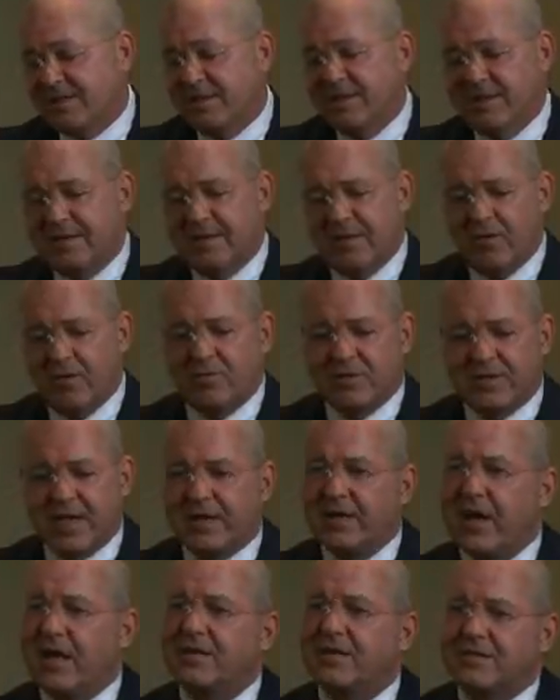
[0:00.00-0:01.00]
the whole
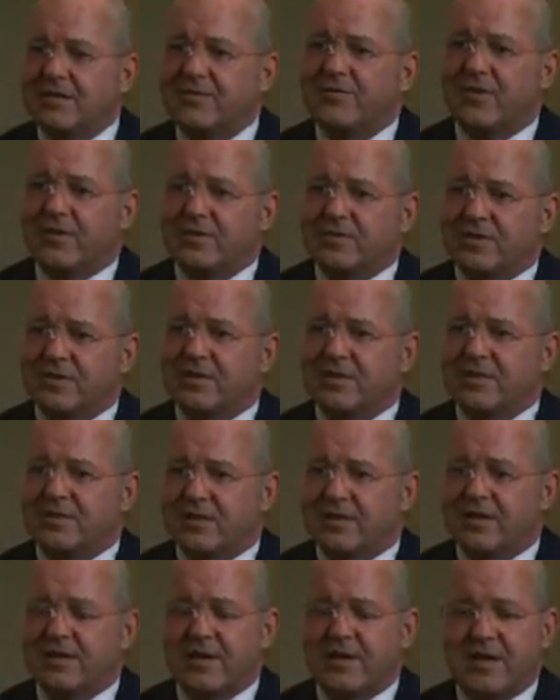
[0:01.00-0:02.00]
technology function as
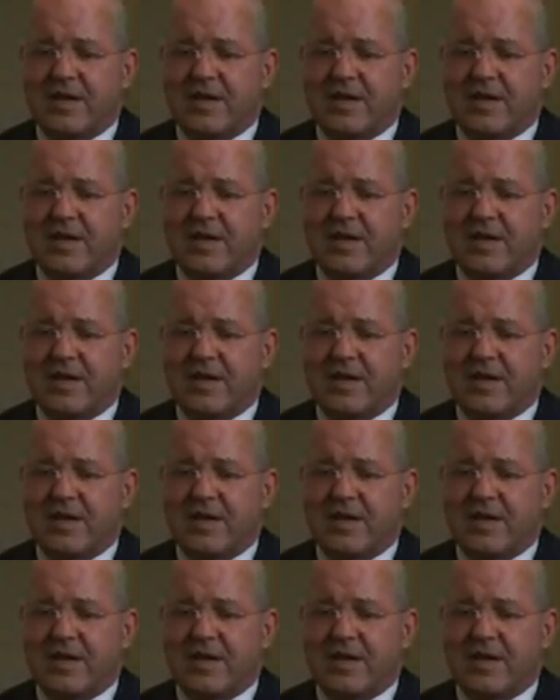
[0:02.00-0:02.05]
an